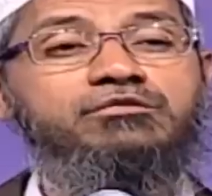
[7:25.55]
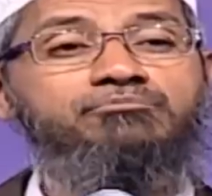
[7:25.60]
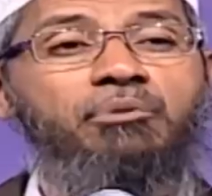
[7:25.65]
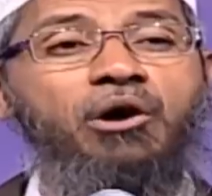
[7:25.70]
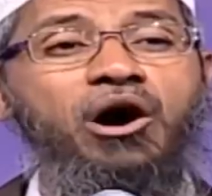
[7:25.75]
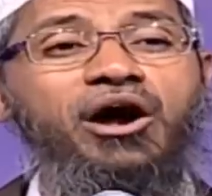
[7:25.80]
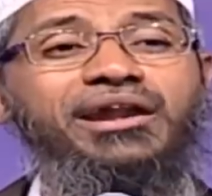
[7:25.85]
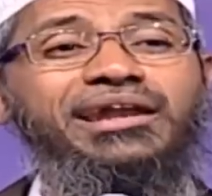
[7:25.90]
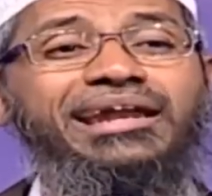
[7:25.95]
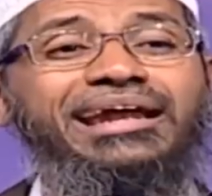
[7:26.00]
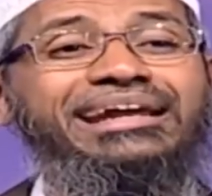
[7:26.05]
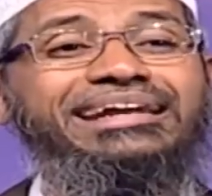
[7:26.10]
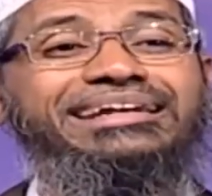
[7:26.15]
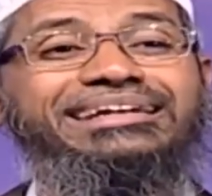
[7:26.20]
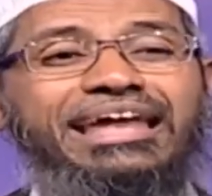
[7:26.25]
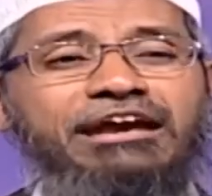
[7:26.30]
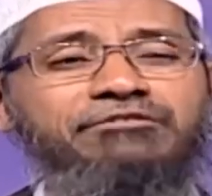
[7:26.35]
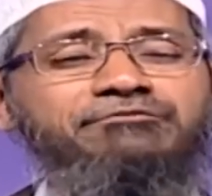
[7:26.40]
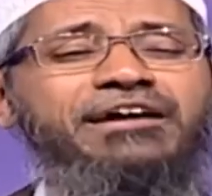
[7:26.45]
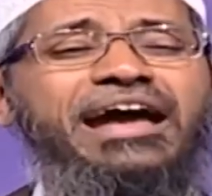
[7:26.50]
is born
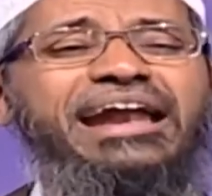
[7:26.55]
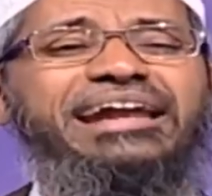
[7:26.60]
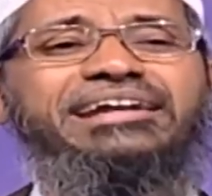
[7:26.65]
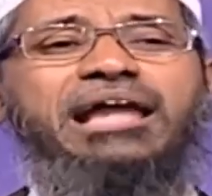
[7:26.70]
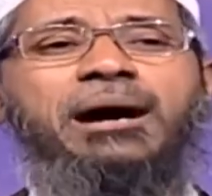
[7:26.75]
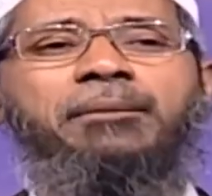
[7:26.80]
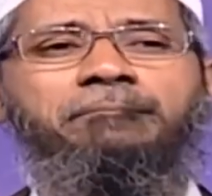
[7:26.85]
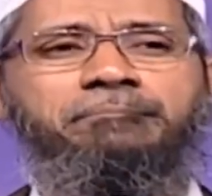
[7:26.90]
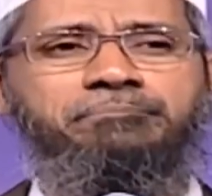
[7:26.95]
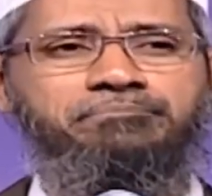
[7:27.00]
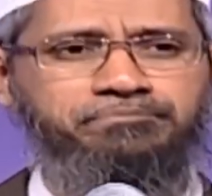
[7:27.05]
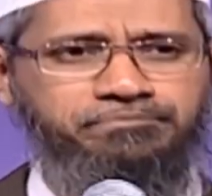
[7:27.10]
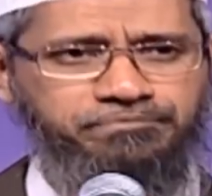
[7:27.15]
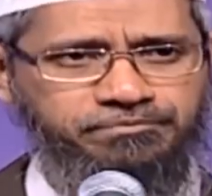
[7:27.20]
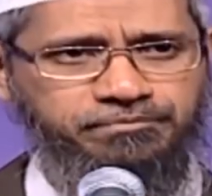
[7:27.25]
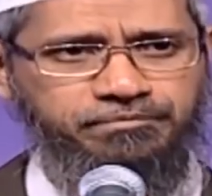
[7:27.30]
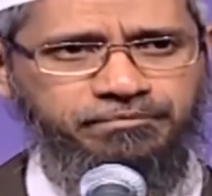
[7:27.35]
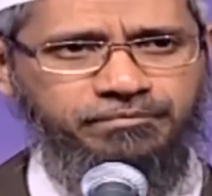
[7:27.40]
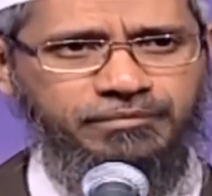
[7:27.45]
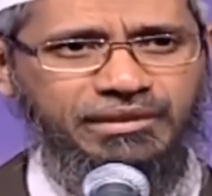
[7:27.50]
deaf and dumb.
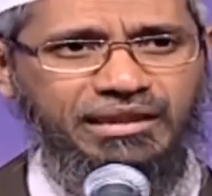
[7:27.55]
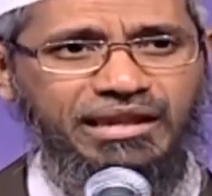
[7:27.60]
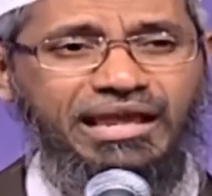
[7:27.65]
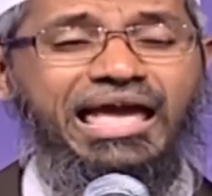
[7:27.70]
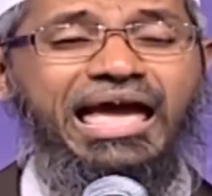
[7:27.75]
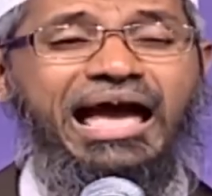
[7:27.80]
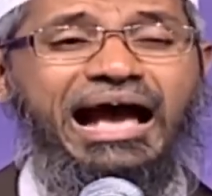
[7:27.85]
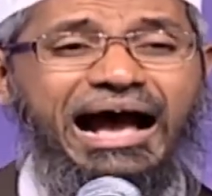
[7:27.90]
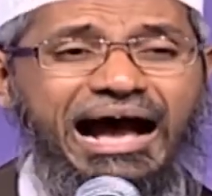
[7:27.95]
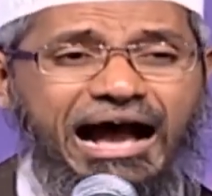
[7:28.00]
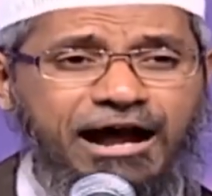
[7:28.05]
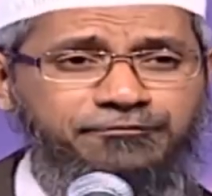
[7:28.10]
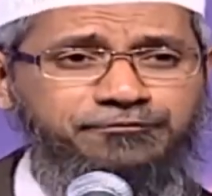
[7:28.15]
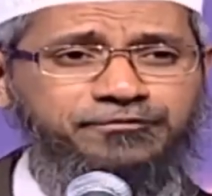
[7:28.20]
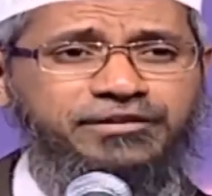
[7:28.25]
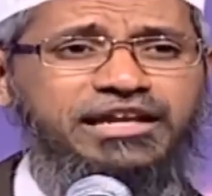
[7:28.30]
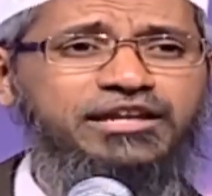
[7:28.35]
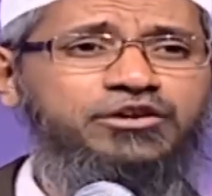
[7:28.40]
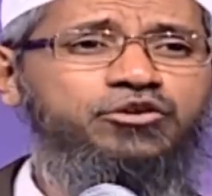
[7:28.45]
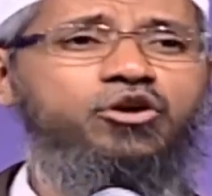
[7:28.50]

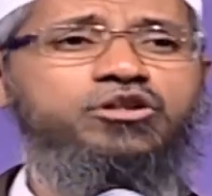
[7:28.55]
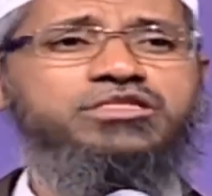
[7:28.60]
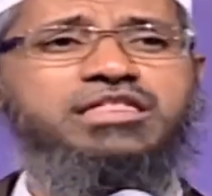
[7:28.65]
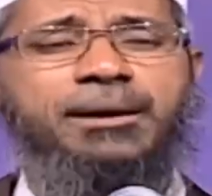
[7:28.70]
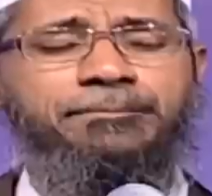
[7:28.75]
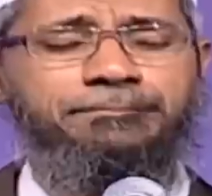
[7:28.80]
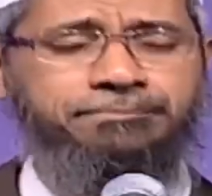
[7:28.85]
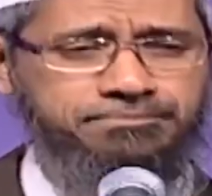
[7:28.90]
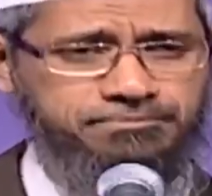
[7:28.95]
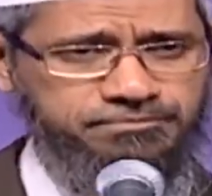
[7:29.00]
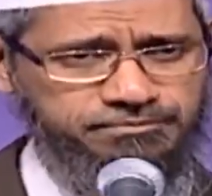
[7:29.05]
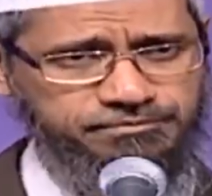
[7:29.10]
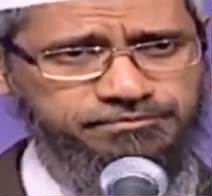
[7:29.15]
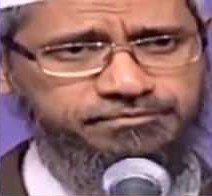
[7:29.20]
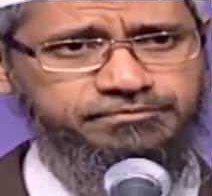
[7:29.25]
After he grows up,